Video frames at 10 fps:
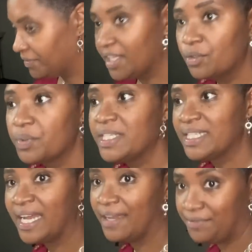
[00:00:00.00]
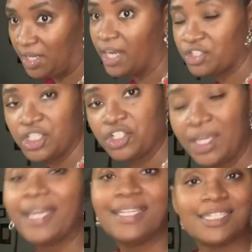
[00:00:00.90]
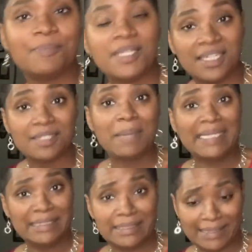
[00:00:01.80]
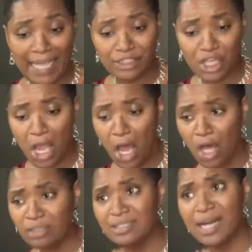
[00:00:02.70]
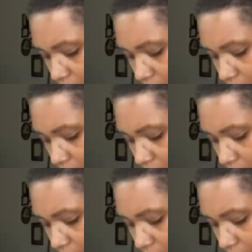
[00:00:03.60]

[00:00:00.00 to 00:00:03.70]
And the reason I have not just yet is because my schedule.